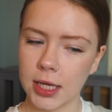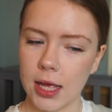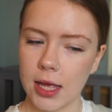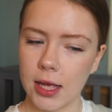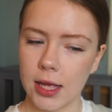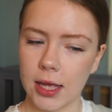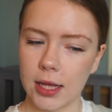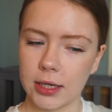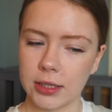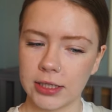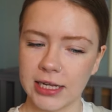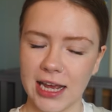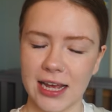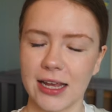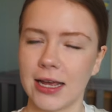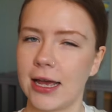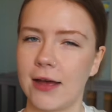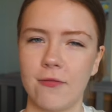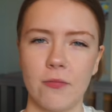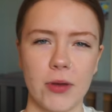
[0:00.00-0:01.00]
And yeah,
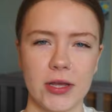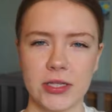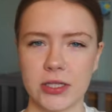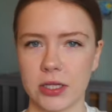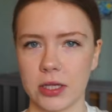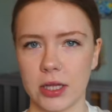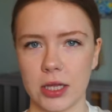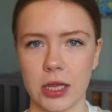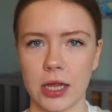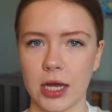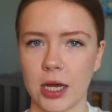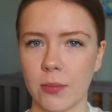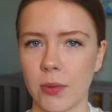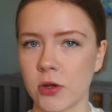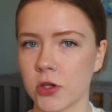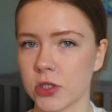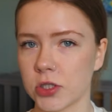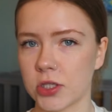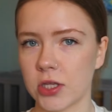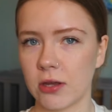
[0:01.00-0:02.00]
I have basically like a
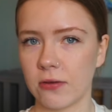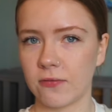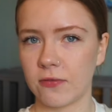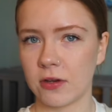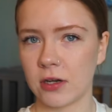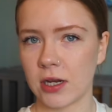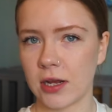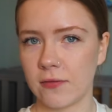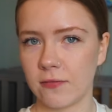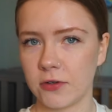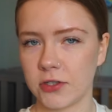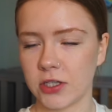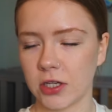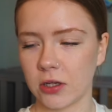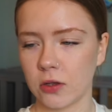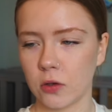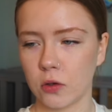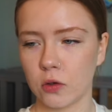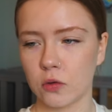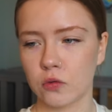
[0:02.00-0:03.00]
bunch of stuff in every
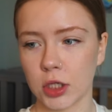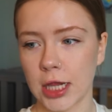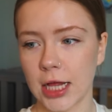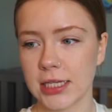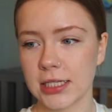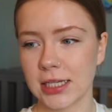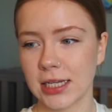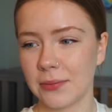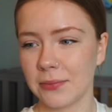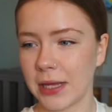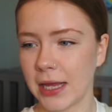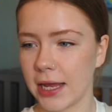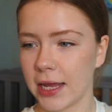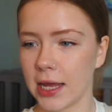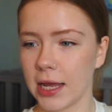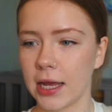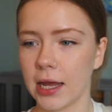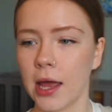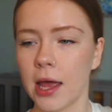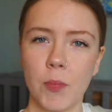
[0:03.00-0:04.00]
single class that I'm
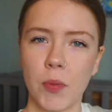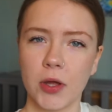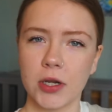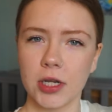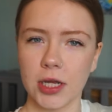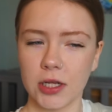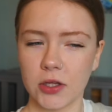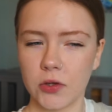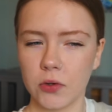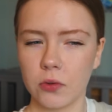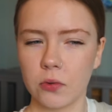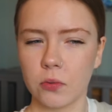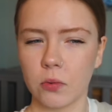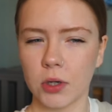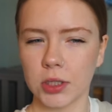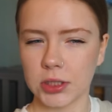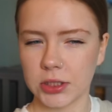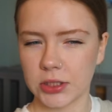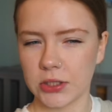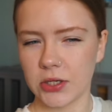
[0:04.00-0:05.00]
taking, but I do
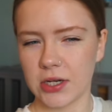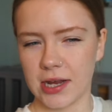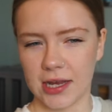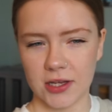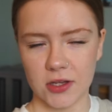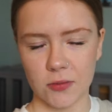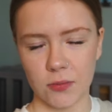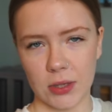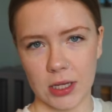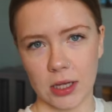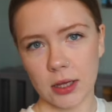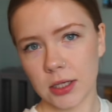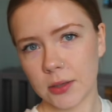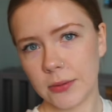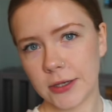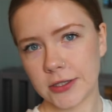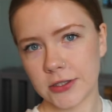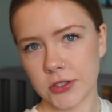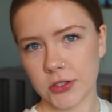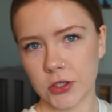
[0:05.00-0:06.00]
want today to be a little
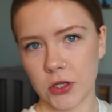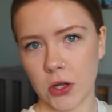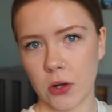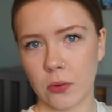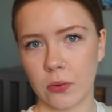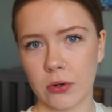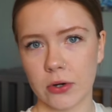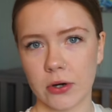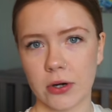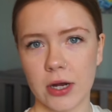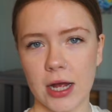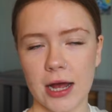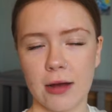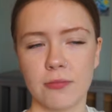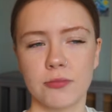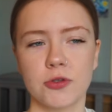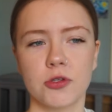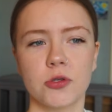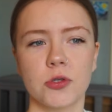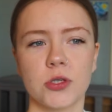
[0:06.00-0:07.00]
bit slower.
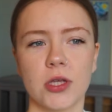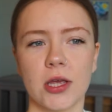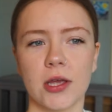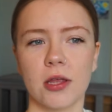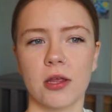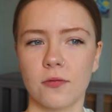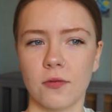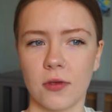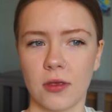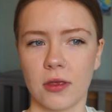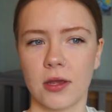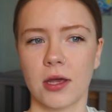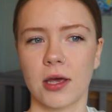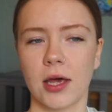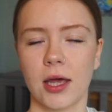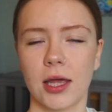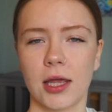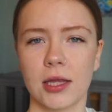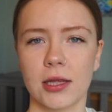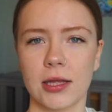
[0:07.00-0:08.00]
I'm just like feeling
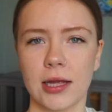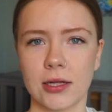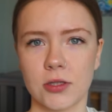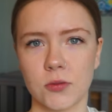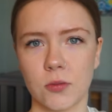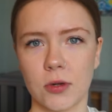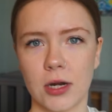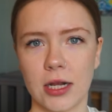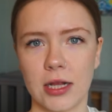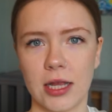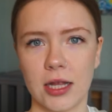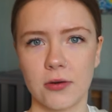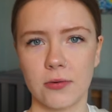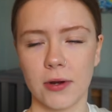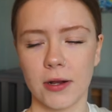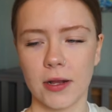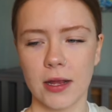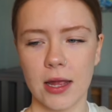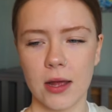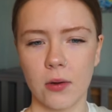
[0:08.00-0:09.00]
like that's what I need
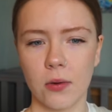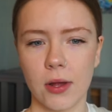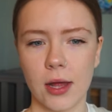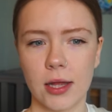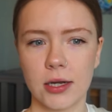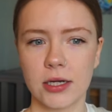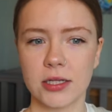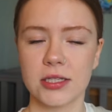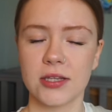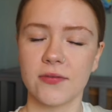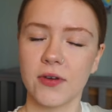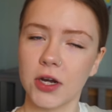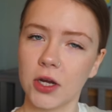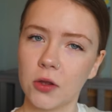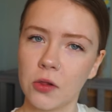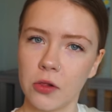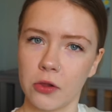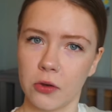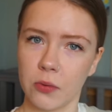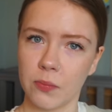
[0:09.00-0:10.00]
right now, and it's a very
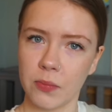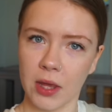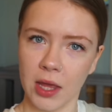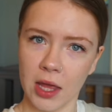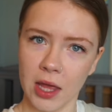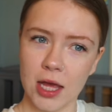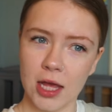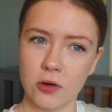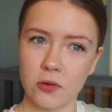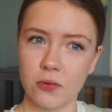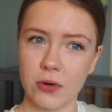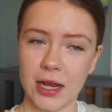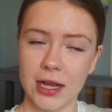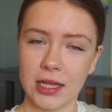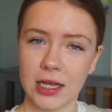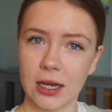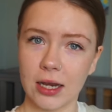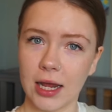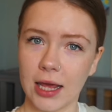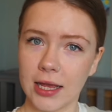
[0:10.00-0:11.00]
gloomy and
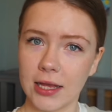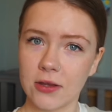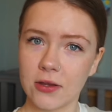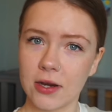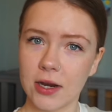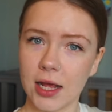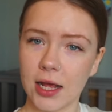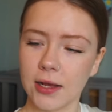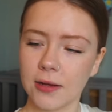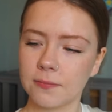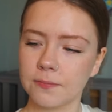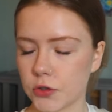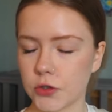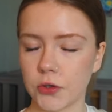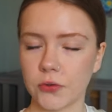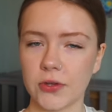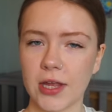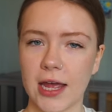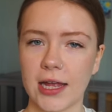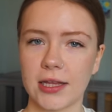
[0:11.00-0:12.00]
rainy day today,
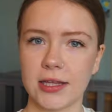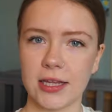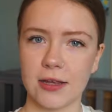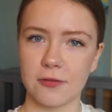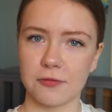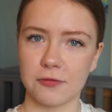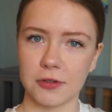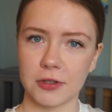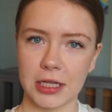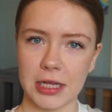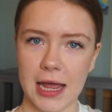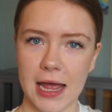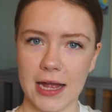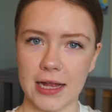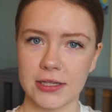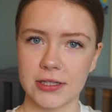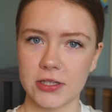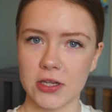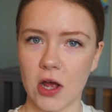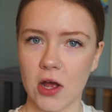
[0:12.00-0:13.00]
so that definitely
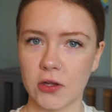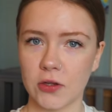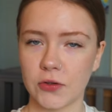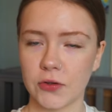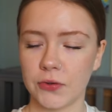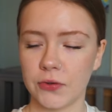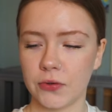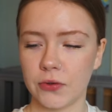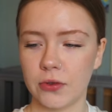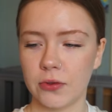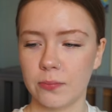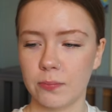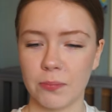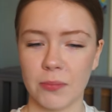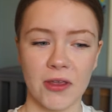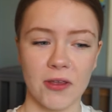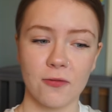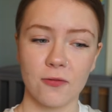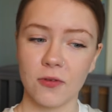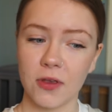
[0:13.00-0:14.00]
adds on to
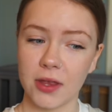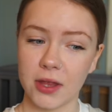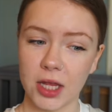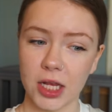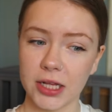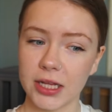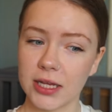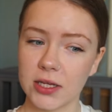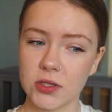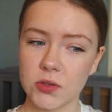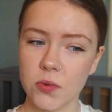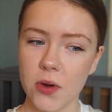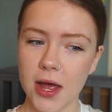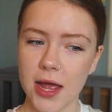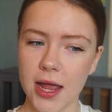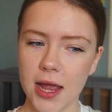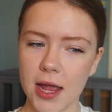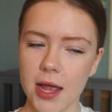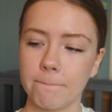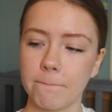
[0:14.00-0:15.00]
me feeling this
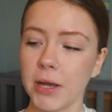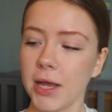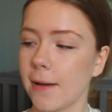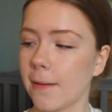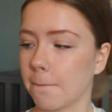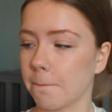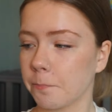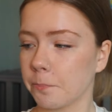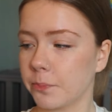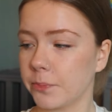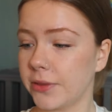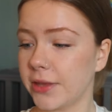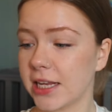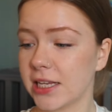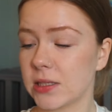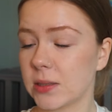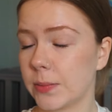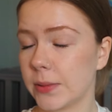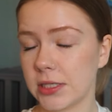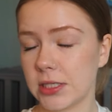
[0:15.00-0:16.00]
way. But yeah,
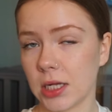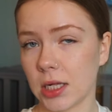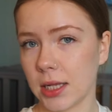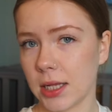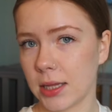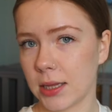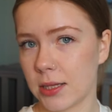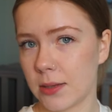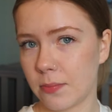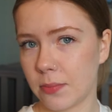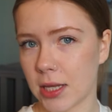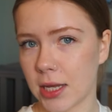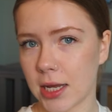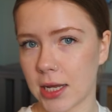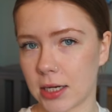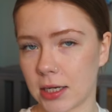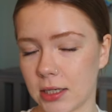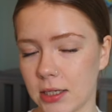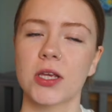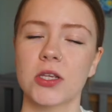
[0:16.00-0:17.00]
that's basically the
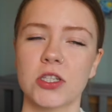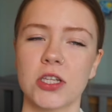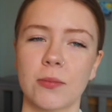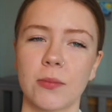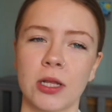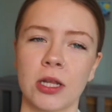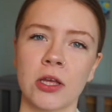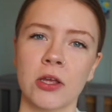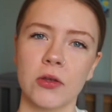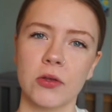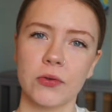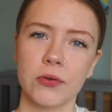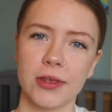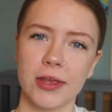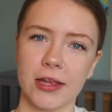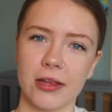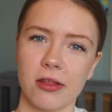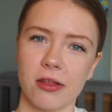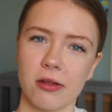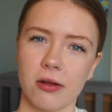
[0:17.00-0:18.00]
plan. So I'm gonna go
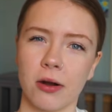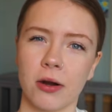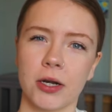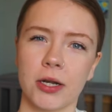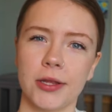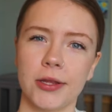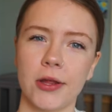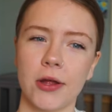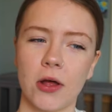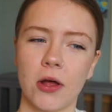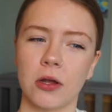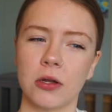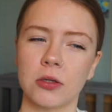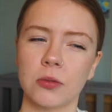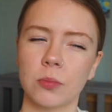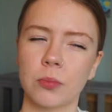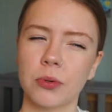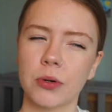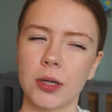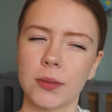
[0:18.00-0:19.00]
get started
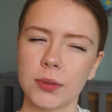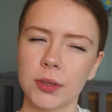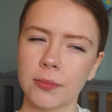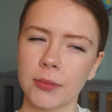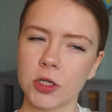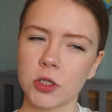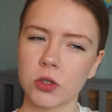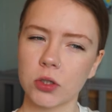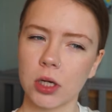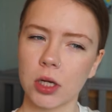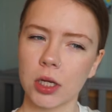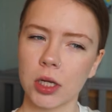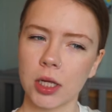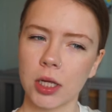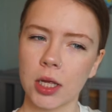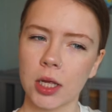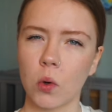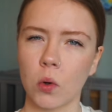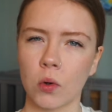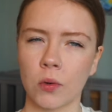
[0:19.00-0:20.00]
on probably my
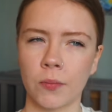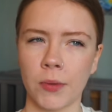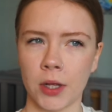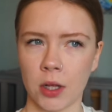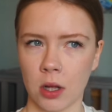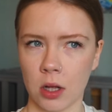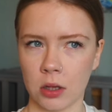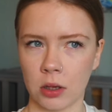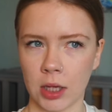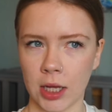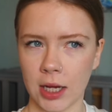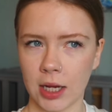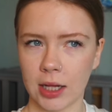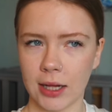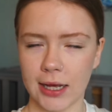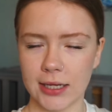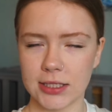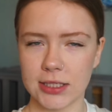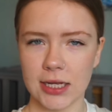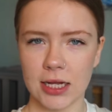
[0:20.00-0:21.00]
drawing or my online
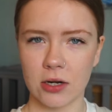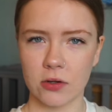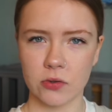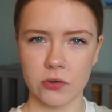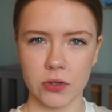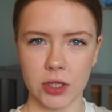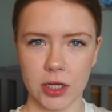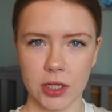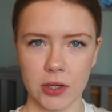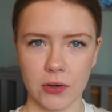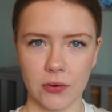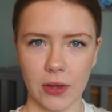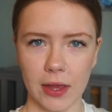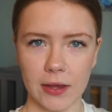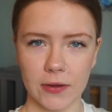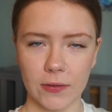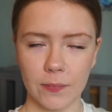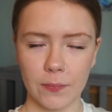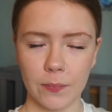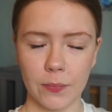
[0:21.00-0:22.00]
class. I don't really know
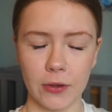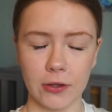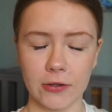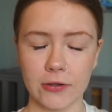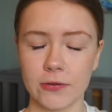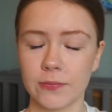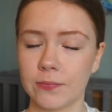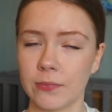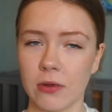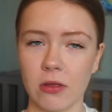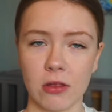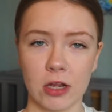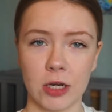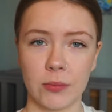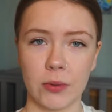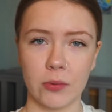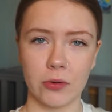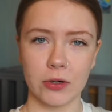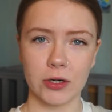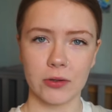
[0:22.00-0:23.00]
yet, but it's
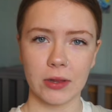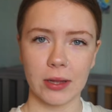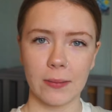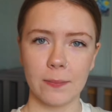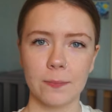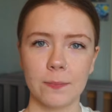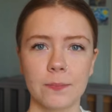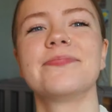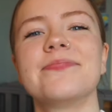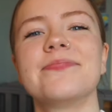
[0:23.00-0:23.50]
gonna be one of them.